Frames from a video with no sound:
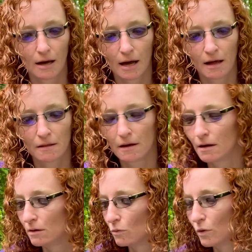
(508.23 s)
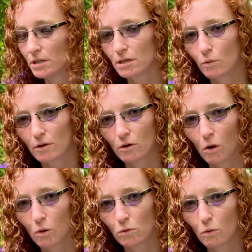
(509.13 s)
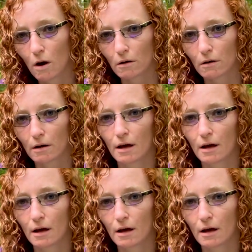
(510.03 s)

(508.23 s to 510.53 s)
and then rinse it with cold water.